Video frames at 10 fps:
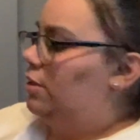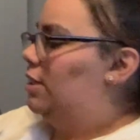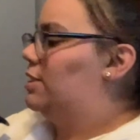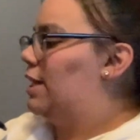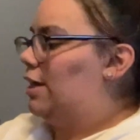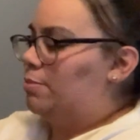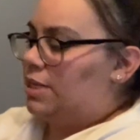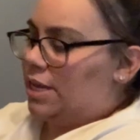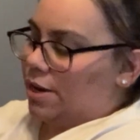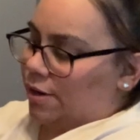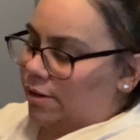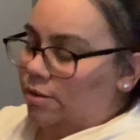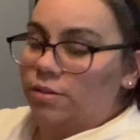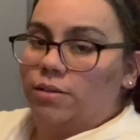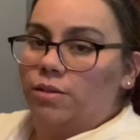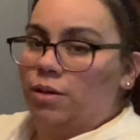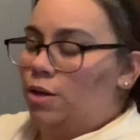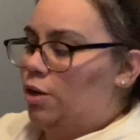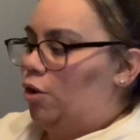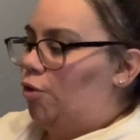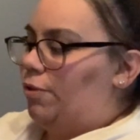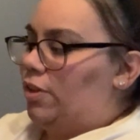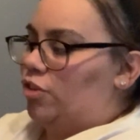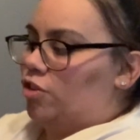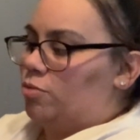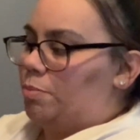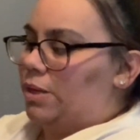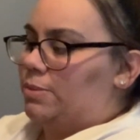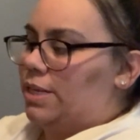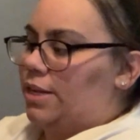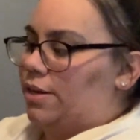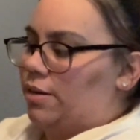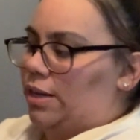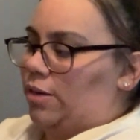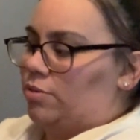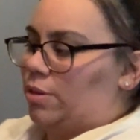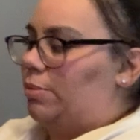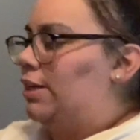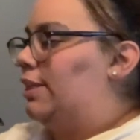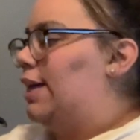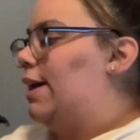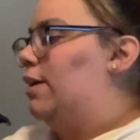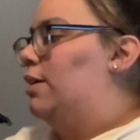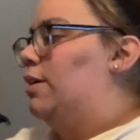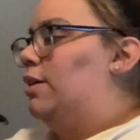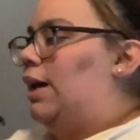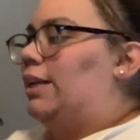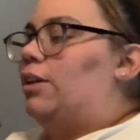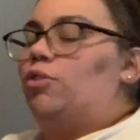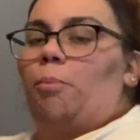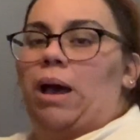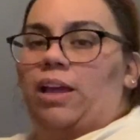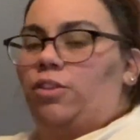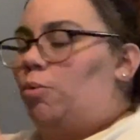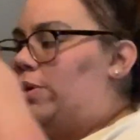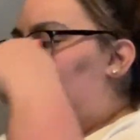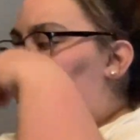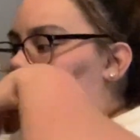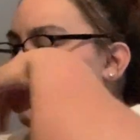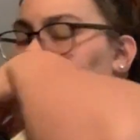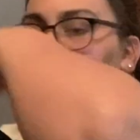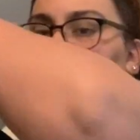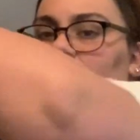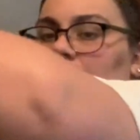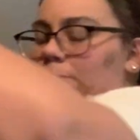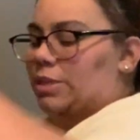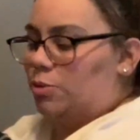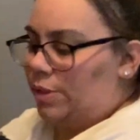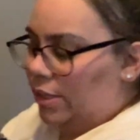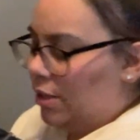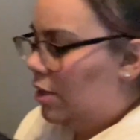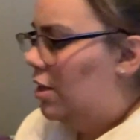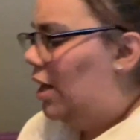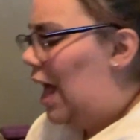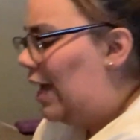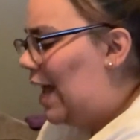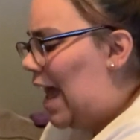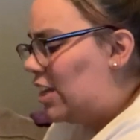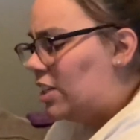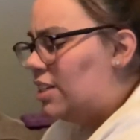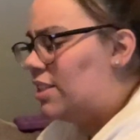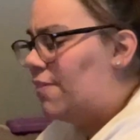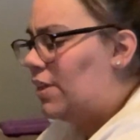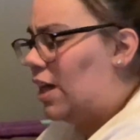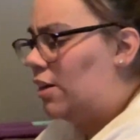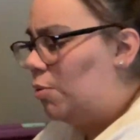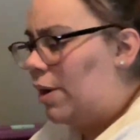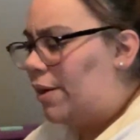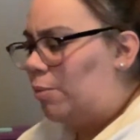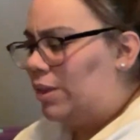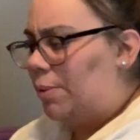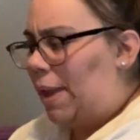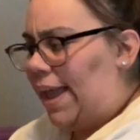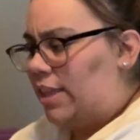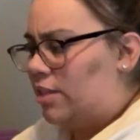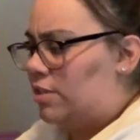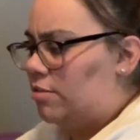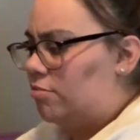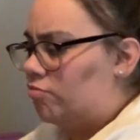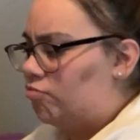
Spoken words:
It's like up to here. Hopefully the shirt will be up to here, like, or something like that. And then, you know, my underwear and stuff, I can stuff it like in between. I can actually stuff the underwear with the pants.